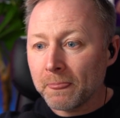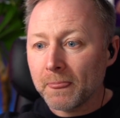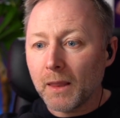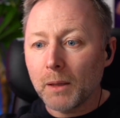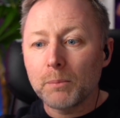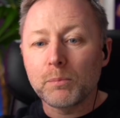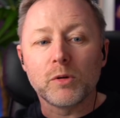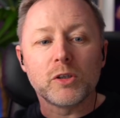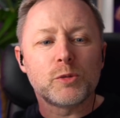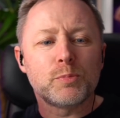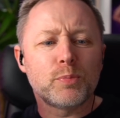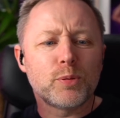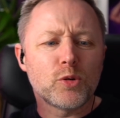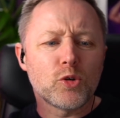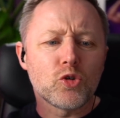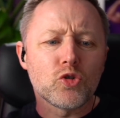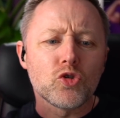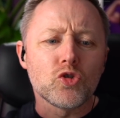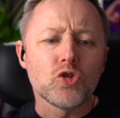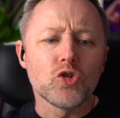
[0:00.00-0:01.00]
But it's
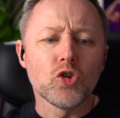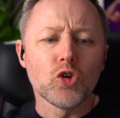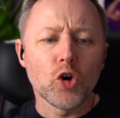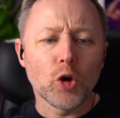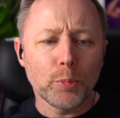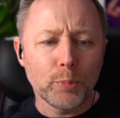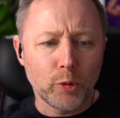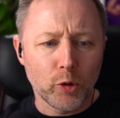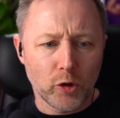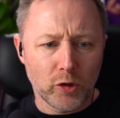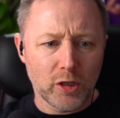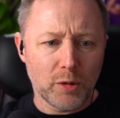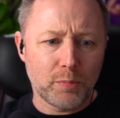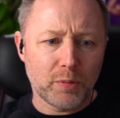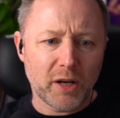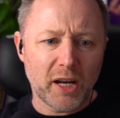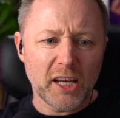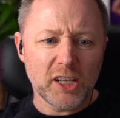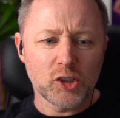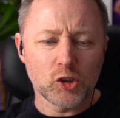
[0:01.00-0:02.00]
pure putting the
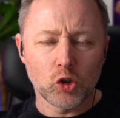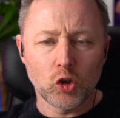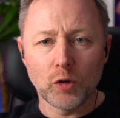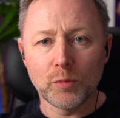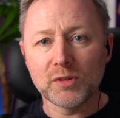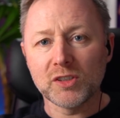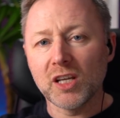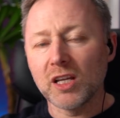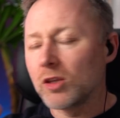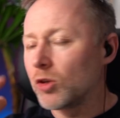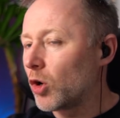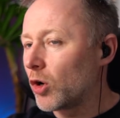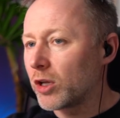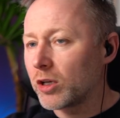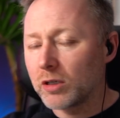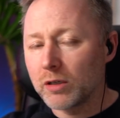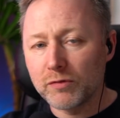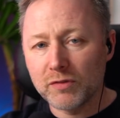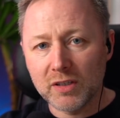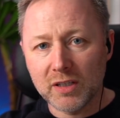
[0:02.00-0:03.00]
pressure on him, saying, no, you're going
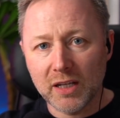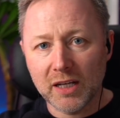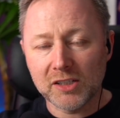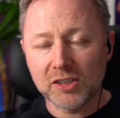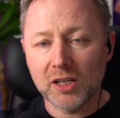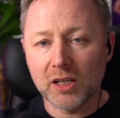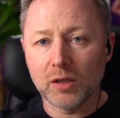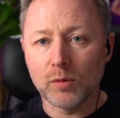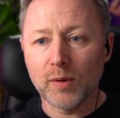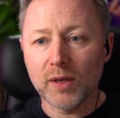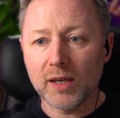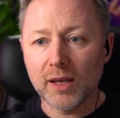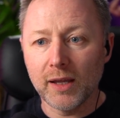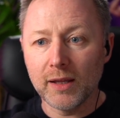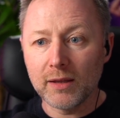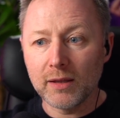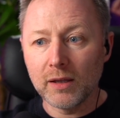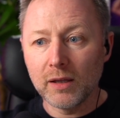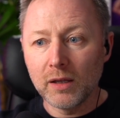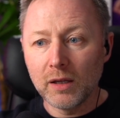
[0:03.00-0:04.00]
to have to do this over the weekend.
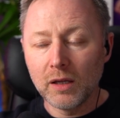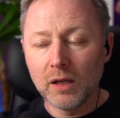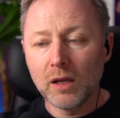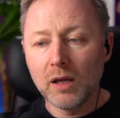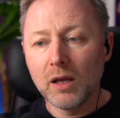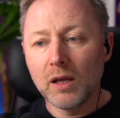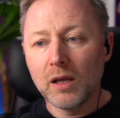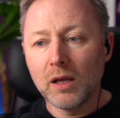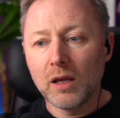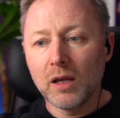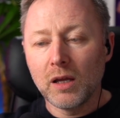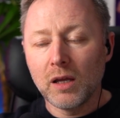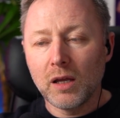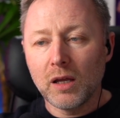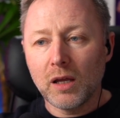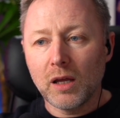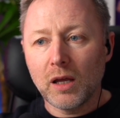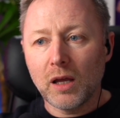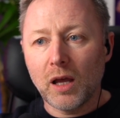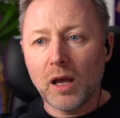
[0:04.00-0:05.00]

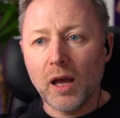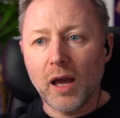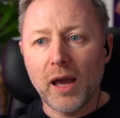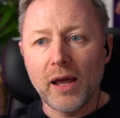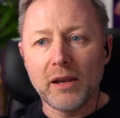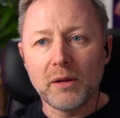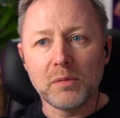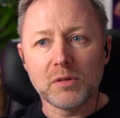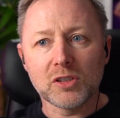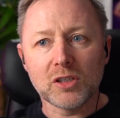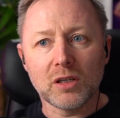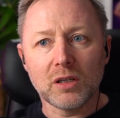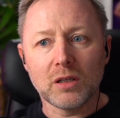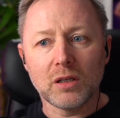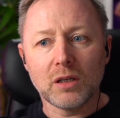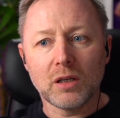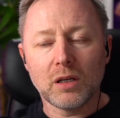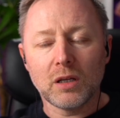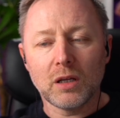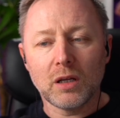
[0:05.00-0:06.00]
And he was
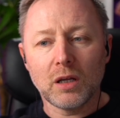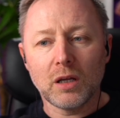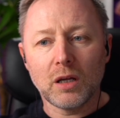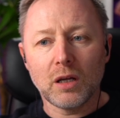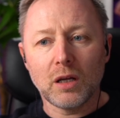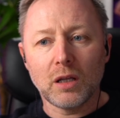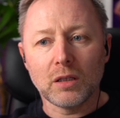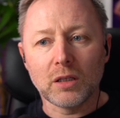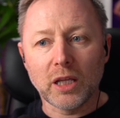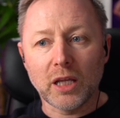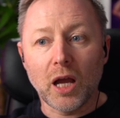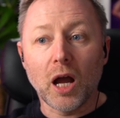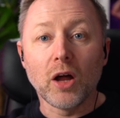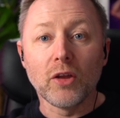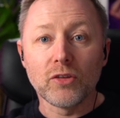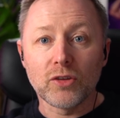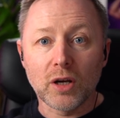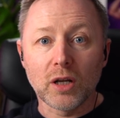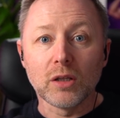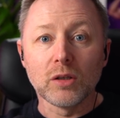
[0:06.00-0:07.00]
like
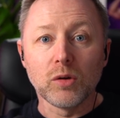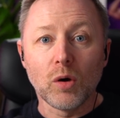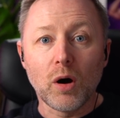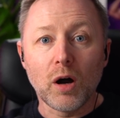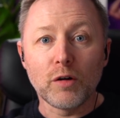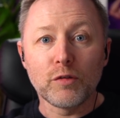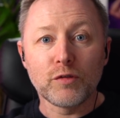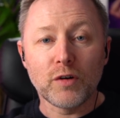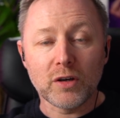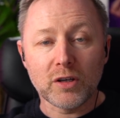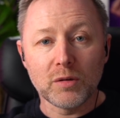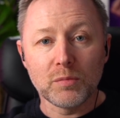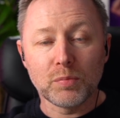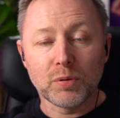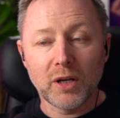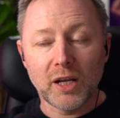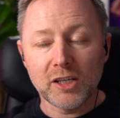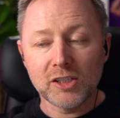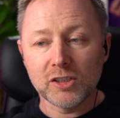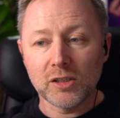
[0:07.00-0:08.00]
under a lot of fucking
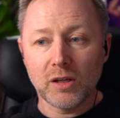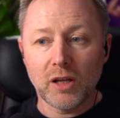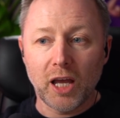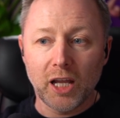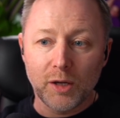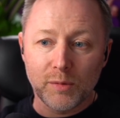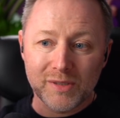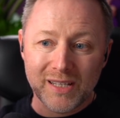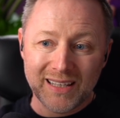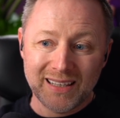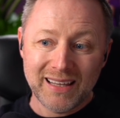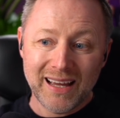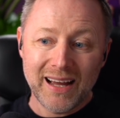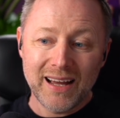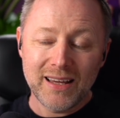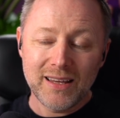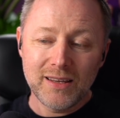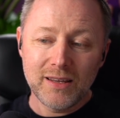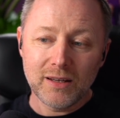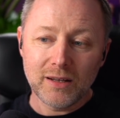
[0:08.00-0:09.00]
pressure. And there was a
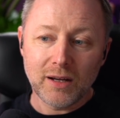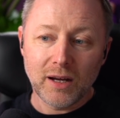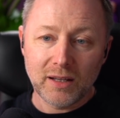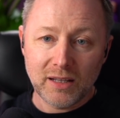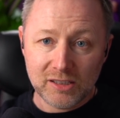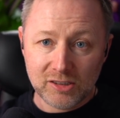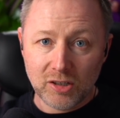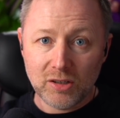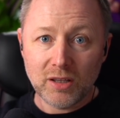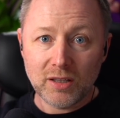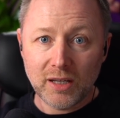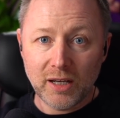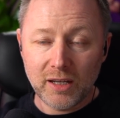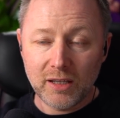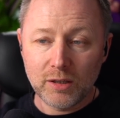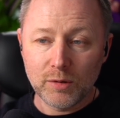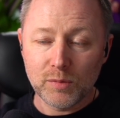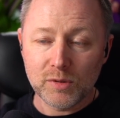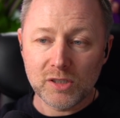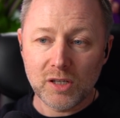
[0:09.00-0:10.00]
guy, and this other guy
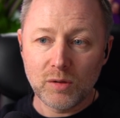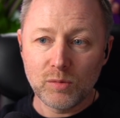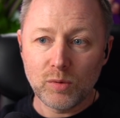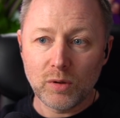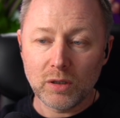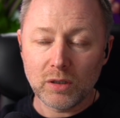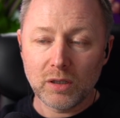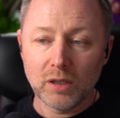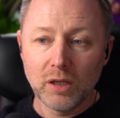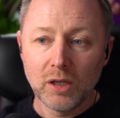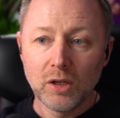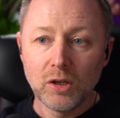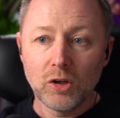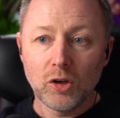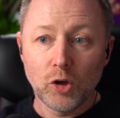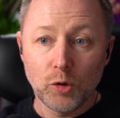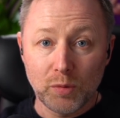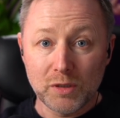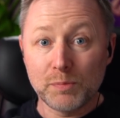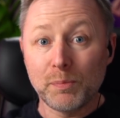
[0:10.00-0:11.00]
that was in work, who
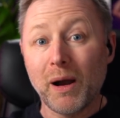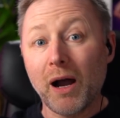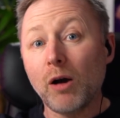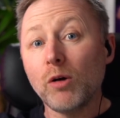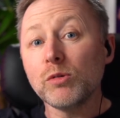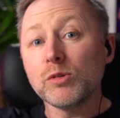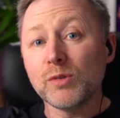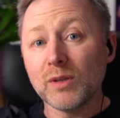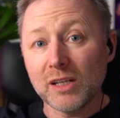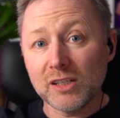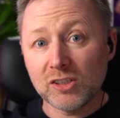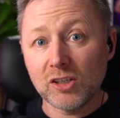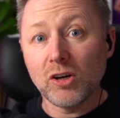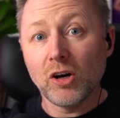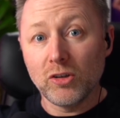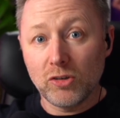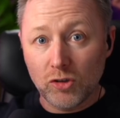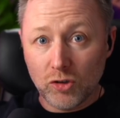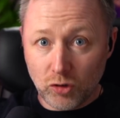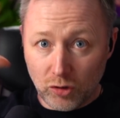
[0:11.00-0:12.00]
was pals with this
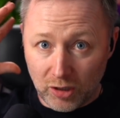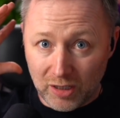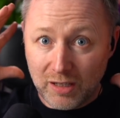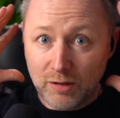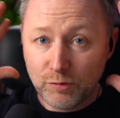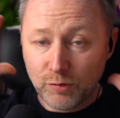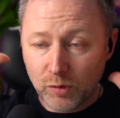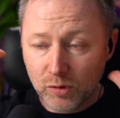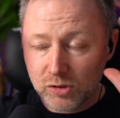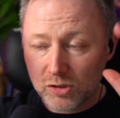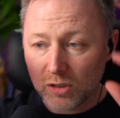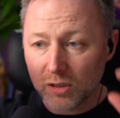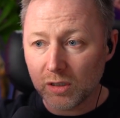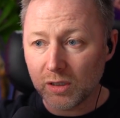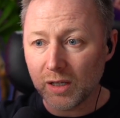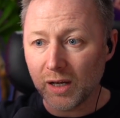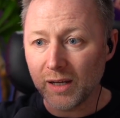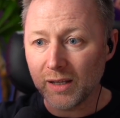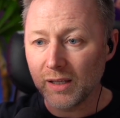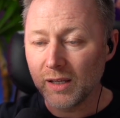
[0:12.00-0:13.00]
cunt, you know, the headphones
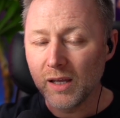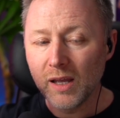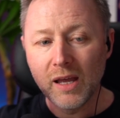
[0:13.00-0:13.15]
guy.